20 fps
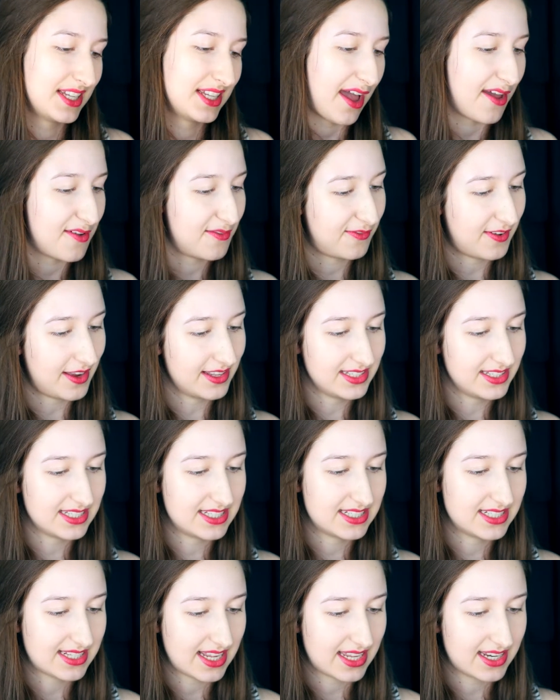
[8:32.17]
I've finally
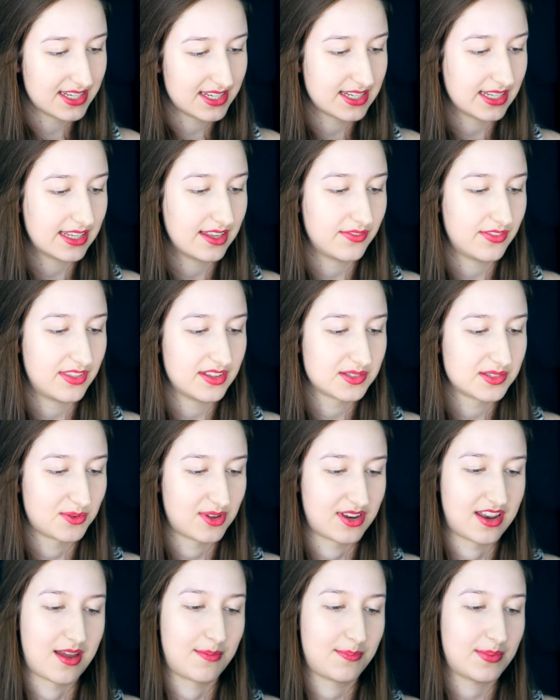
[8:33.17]
decided to give this
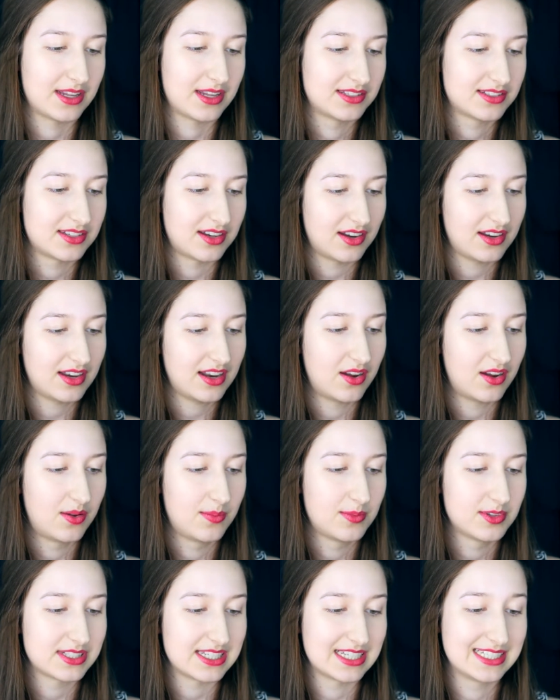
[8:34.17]
one up. I started it
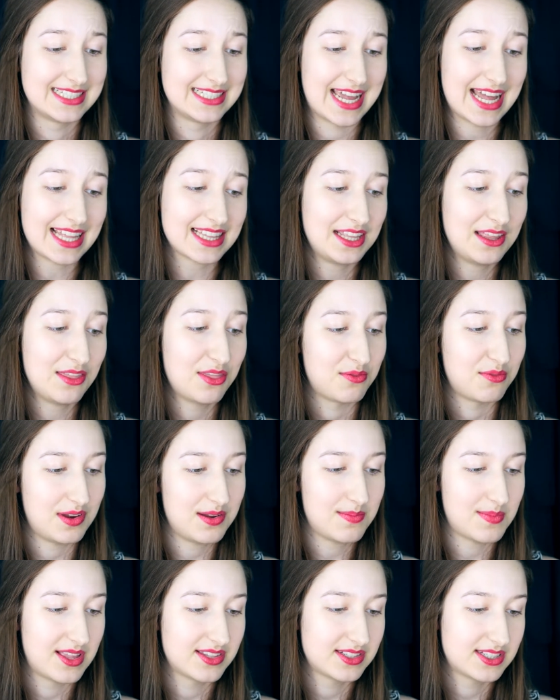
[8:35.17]
almost exactly 3
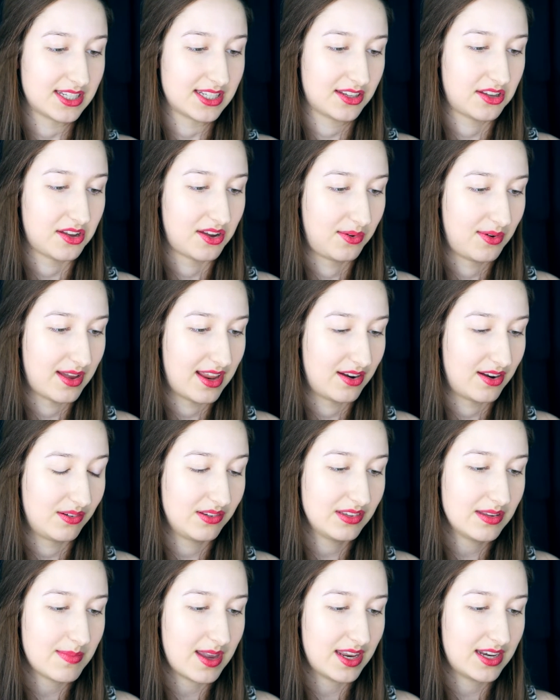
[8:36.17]
months ago and
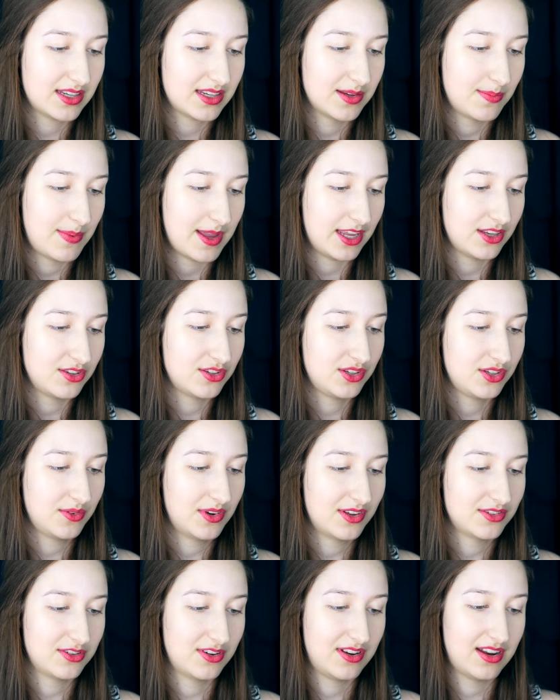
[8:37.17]
only made it to page
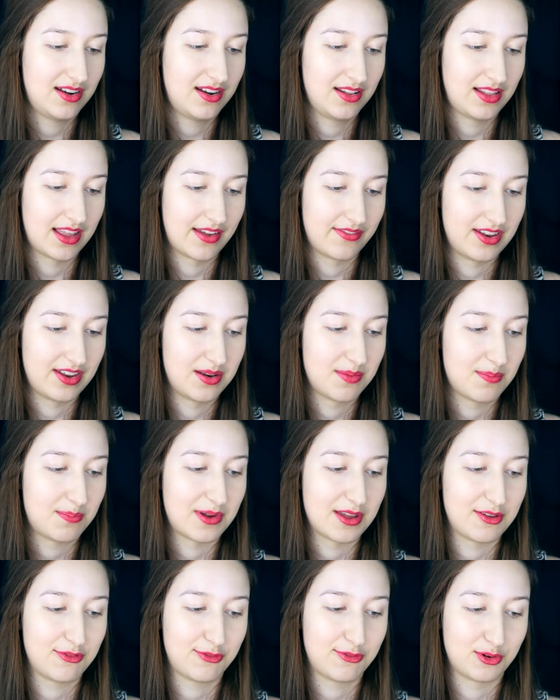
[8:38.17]
211
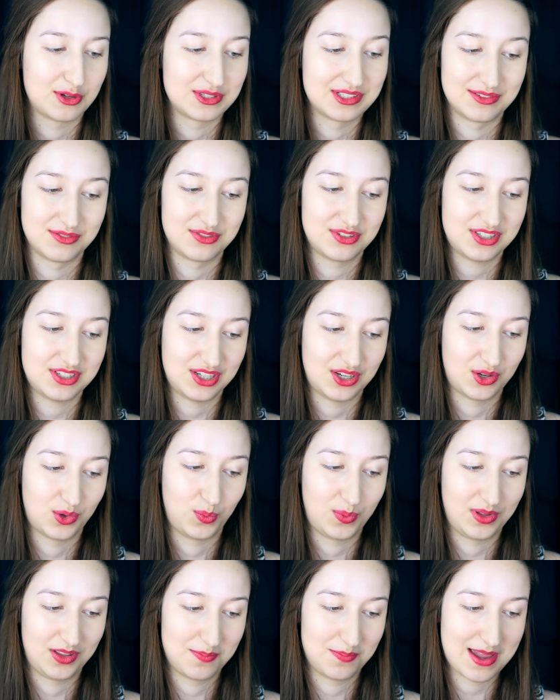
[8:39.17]
by force of sheer
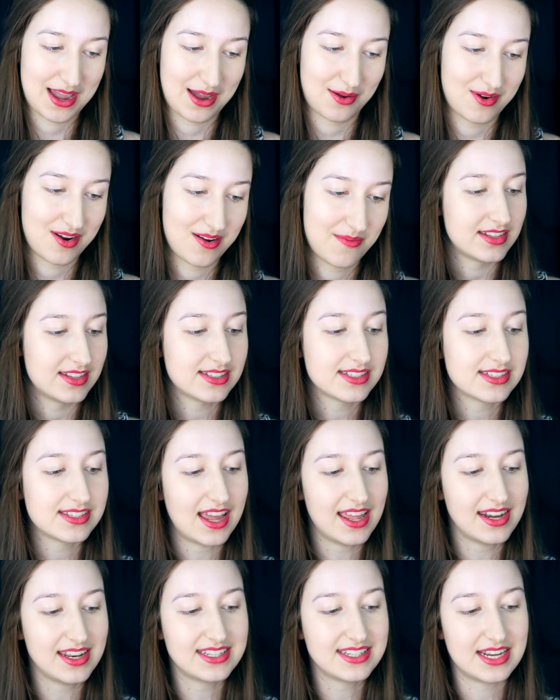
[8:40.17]
willpower. This is
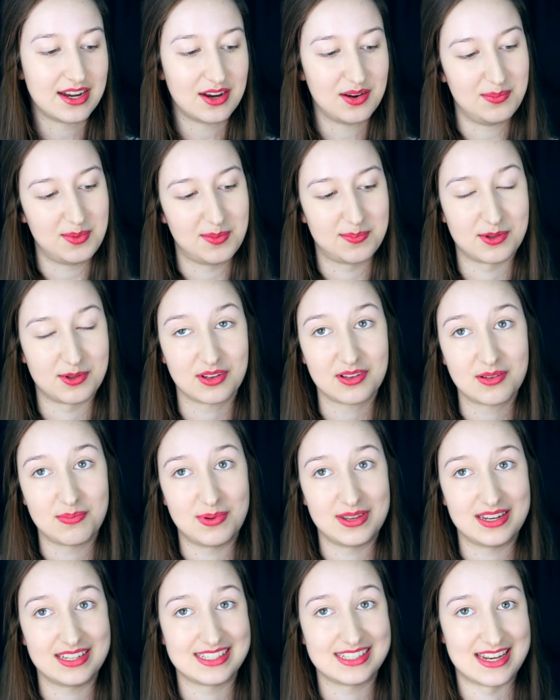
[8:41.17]
not a terrible book,
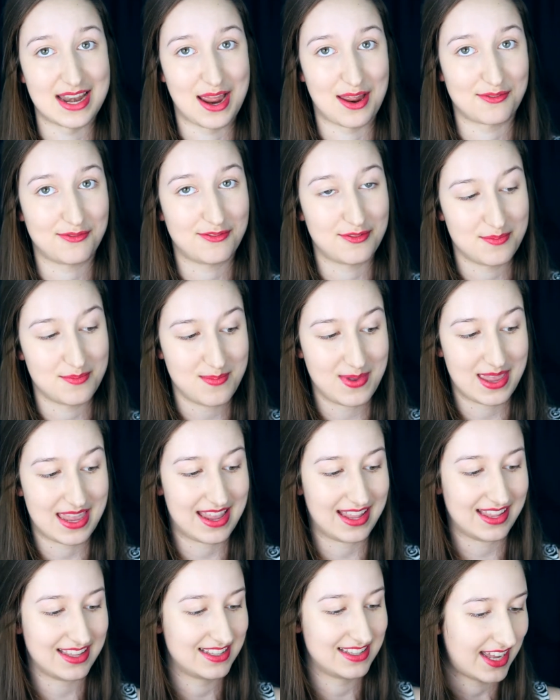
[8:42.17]
but it's not for
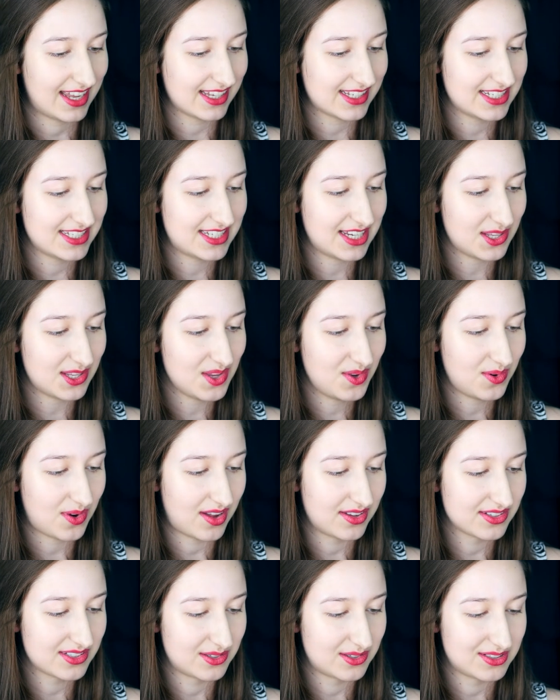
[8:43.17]
me. I can tell you
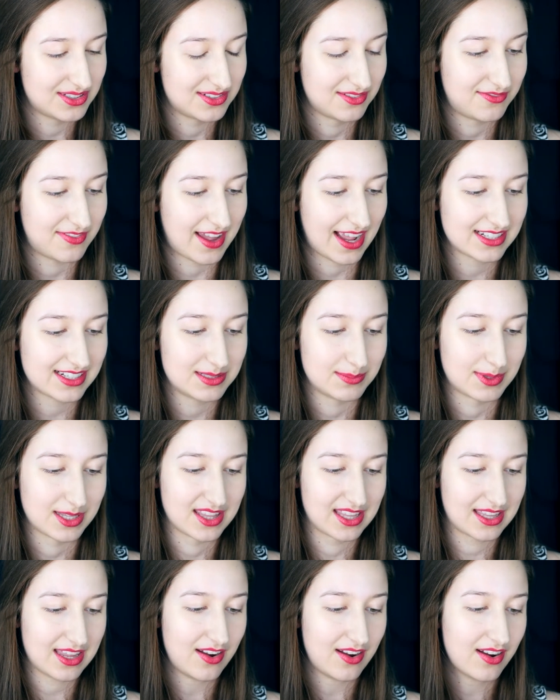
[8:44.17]
all sorts of facts about
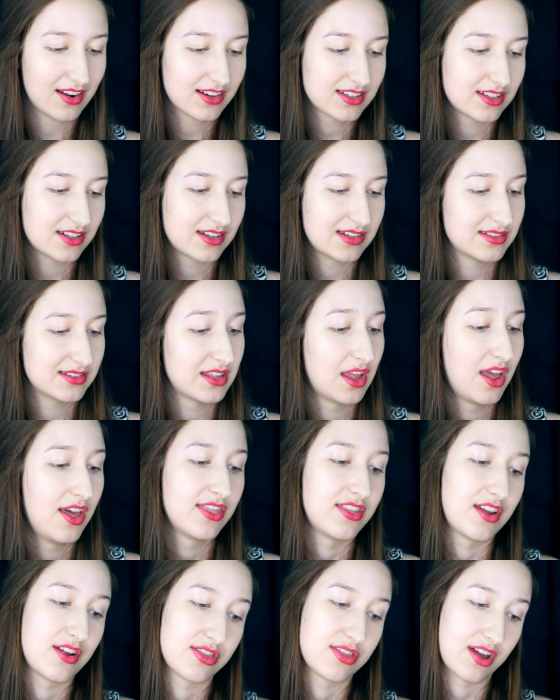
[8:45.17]
the characters,
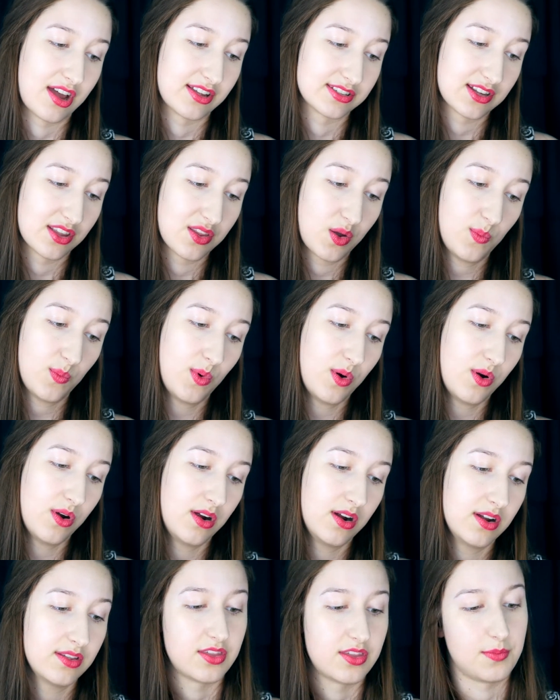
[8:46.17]
their thoughts on the
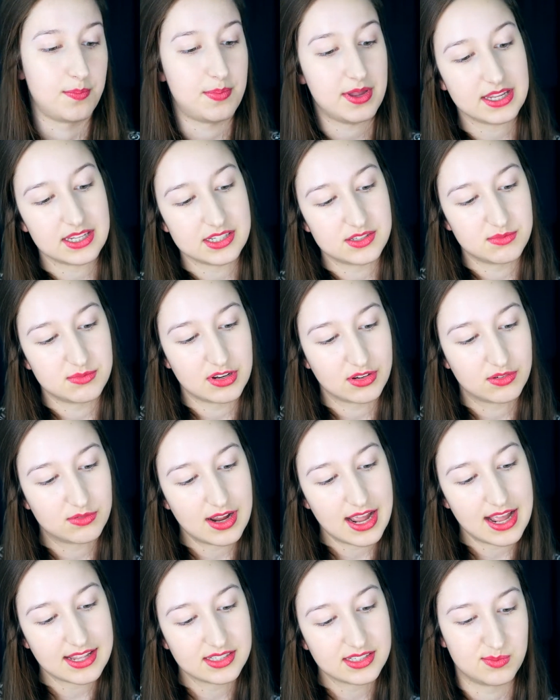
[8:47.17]
war, their biggest
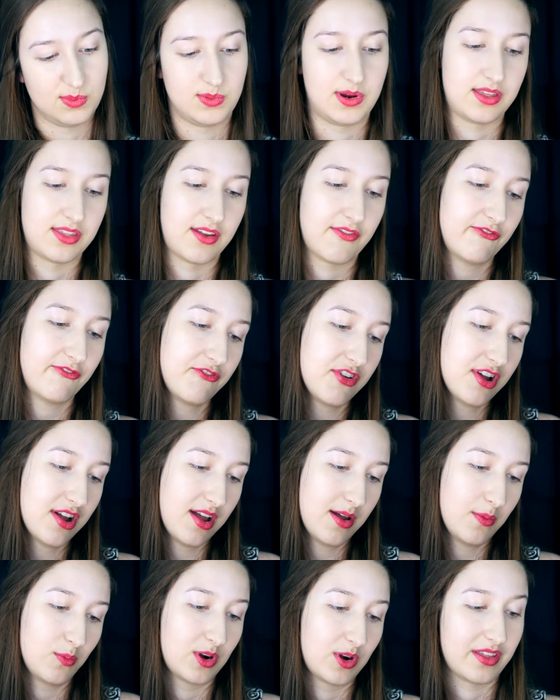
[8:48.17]
regrets, where they're
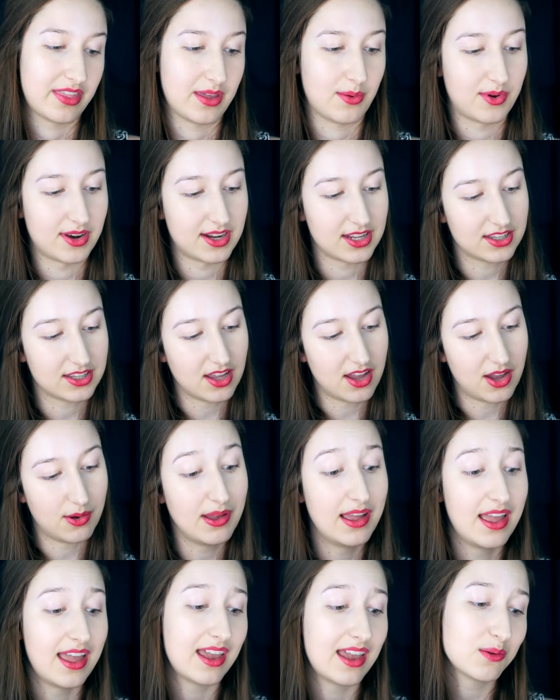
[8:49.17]
from, where they want to go,
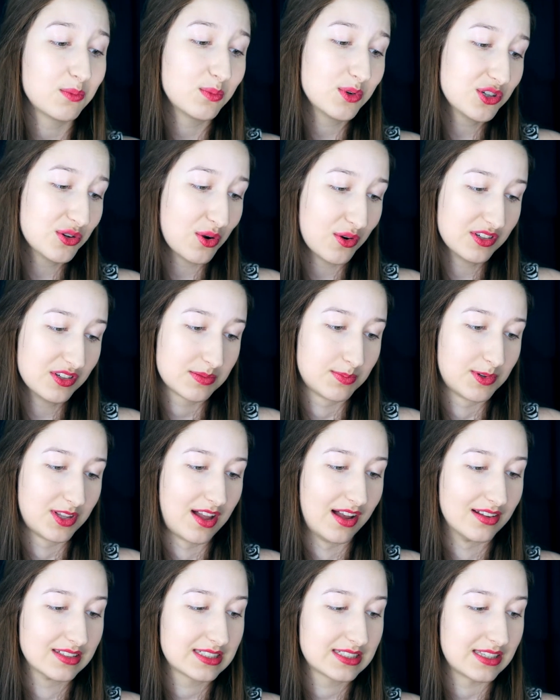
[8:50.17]
and which horse
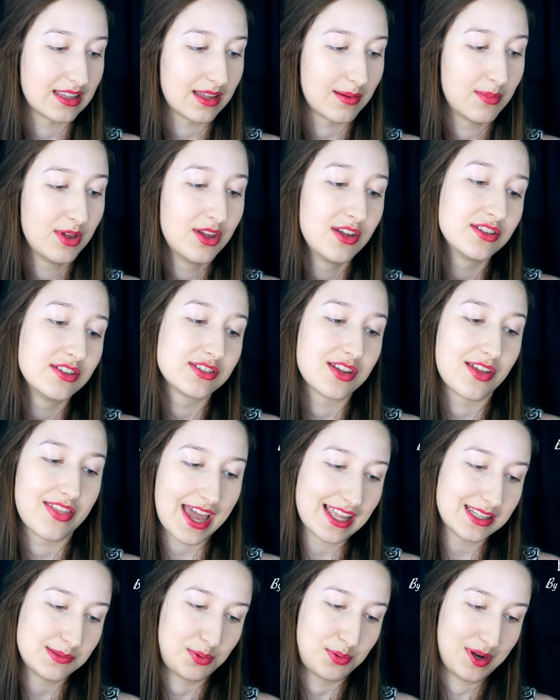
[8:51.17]
belongs to them, so
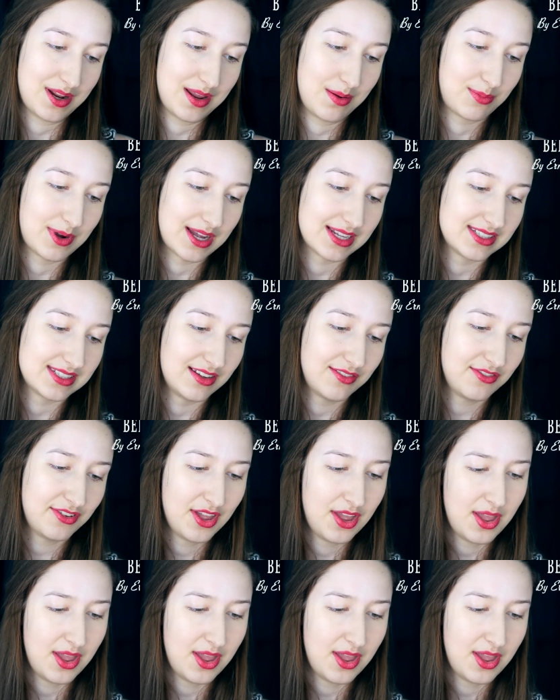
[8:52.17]
that's pretty impressive.